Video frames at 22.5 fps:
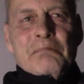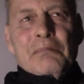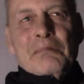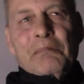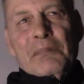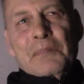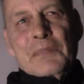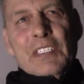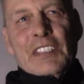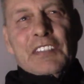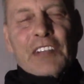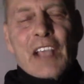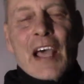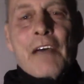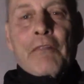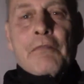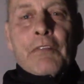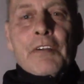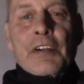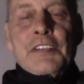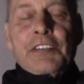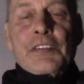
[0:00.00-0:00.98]
it's
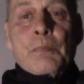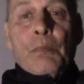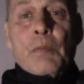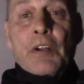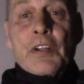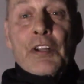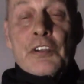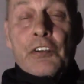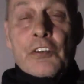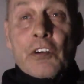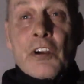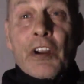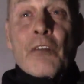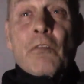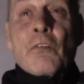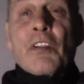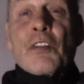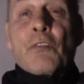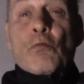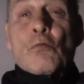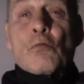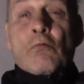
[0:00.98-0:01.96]
average, but the
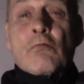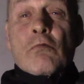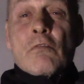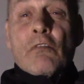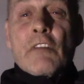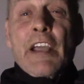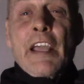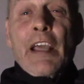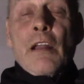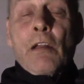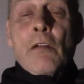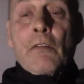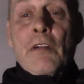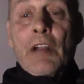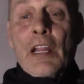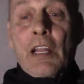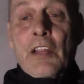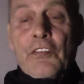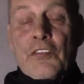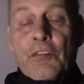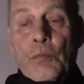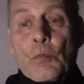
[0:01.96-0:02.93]
trigger is really,
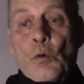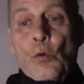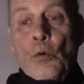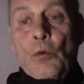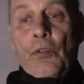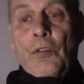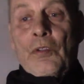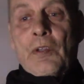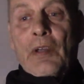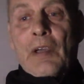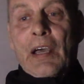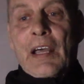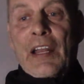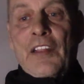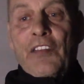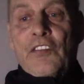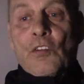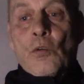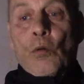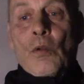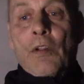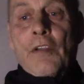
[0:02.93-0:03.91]
really smooth and
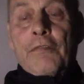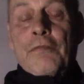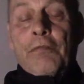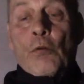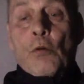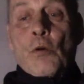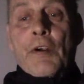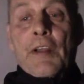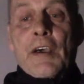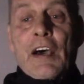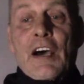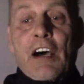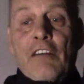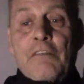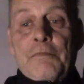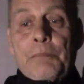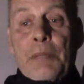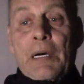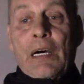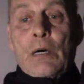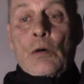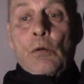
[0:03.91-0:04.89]
it's only four and a
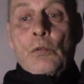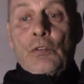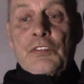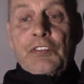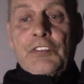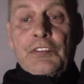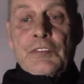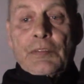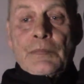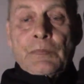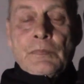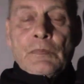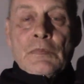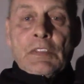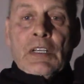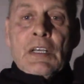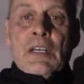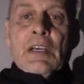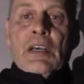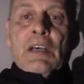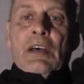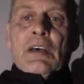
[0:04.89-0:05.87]
half pounds.
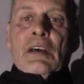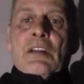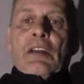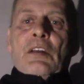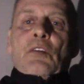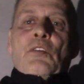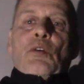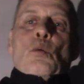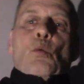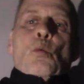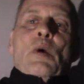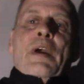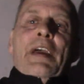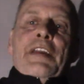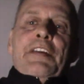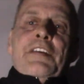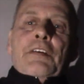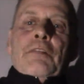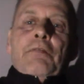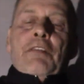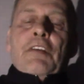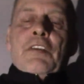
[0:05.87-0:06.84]
Now the
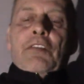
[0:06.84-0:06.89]
weight of this